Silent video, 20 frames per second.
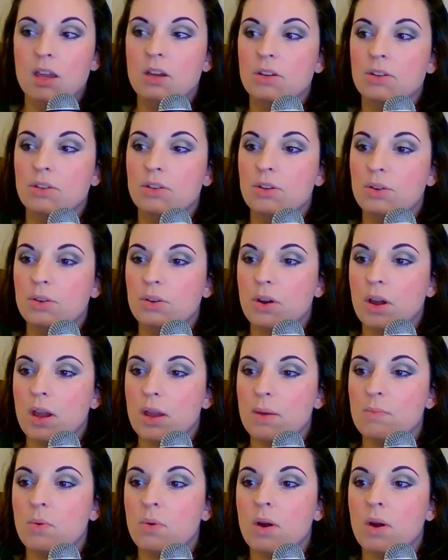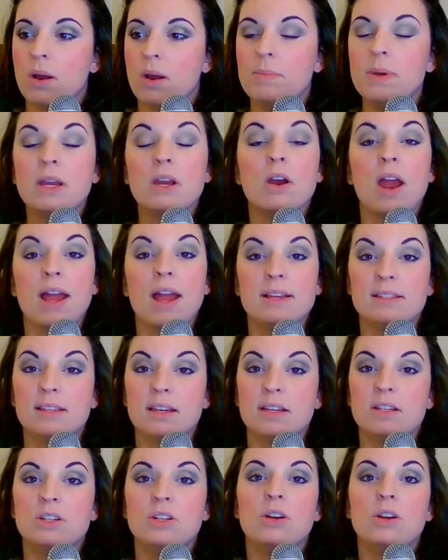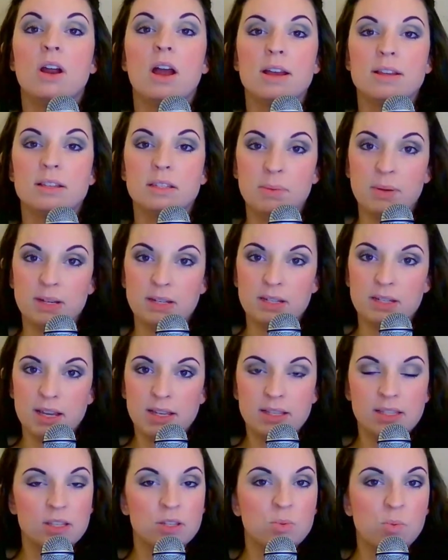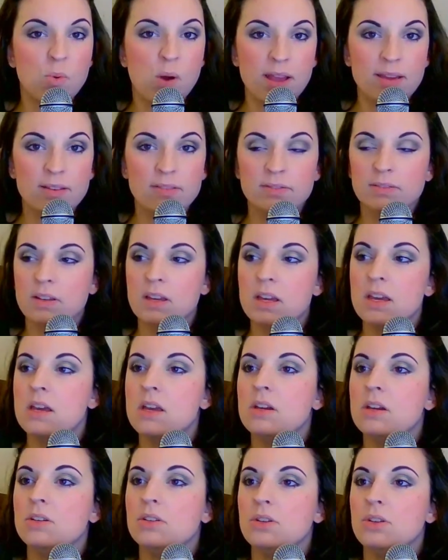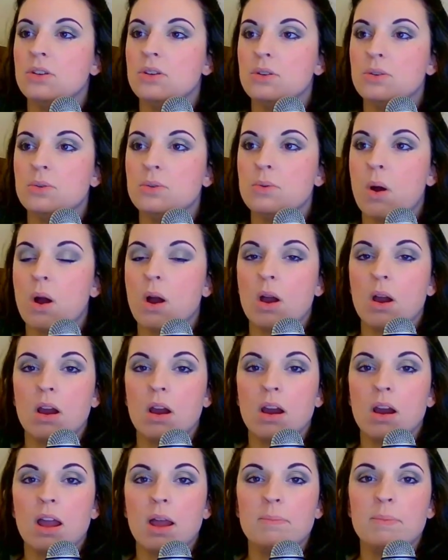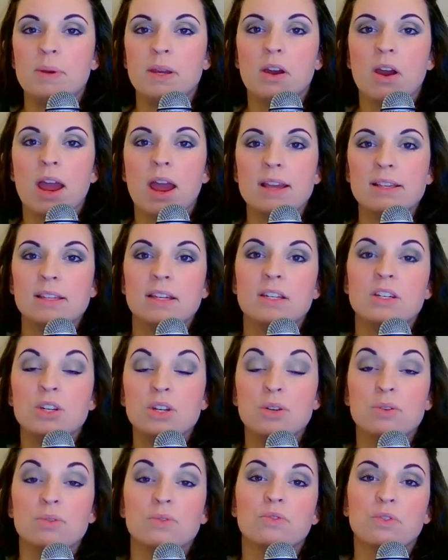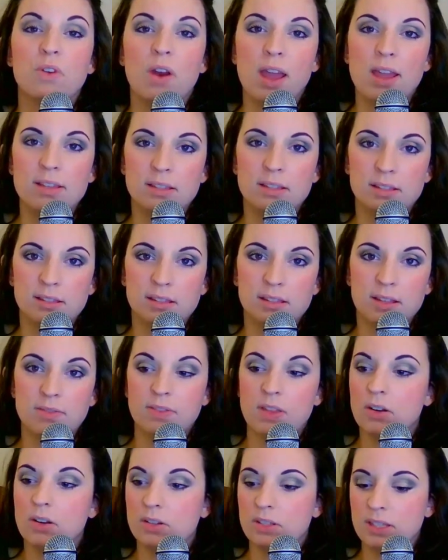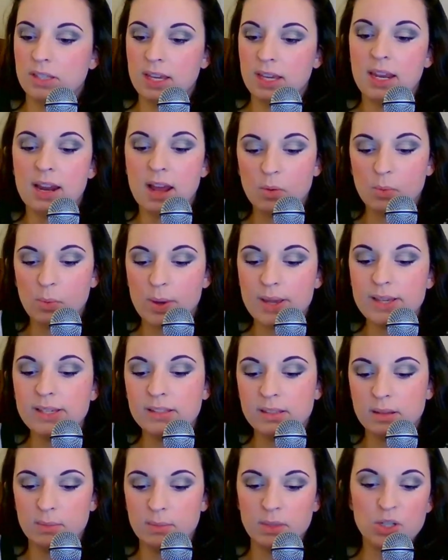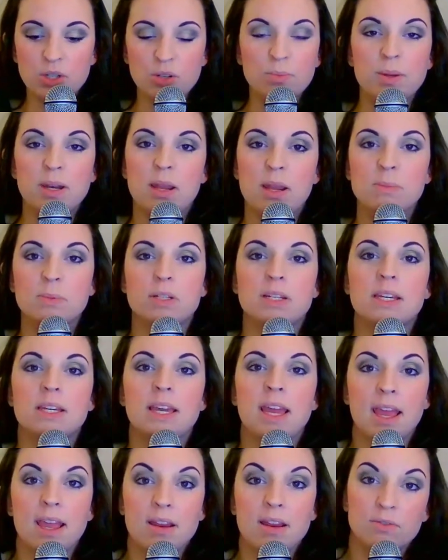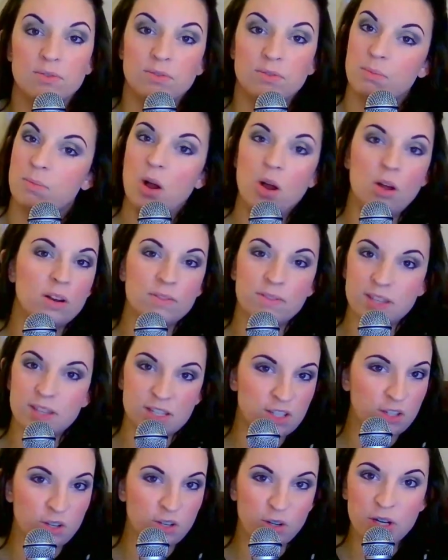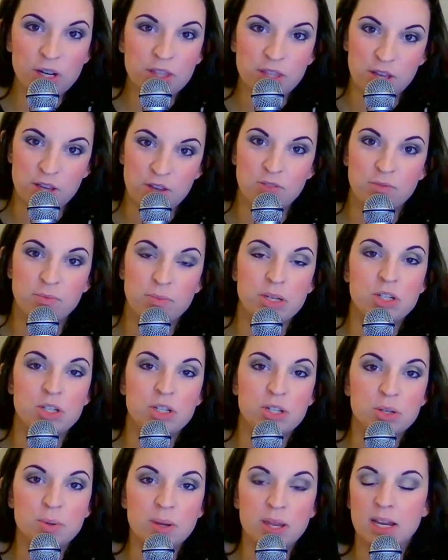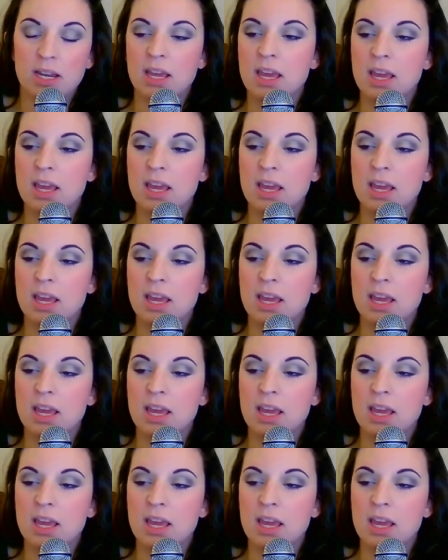You're a bigger asset to your husband as his wife. You are a bigger asset to your friends if they are seeking out wisdom that you've been able to gain from all of this learning that you've been doing.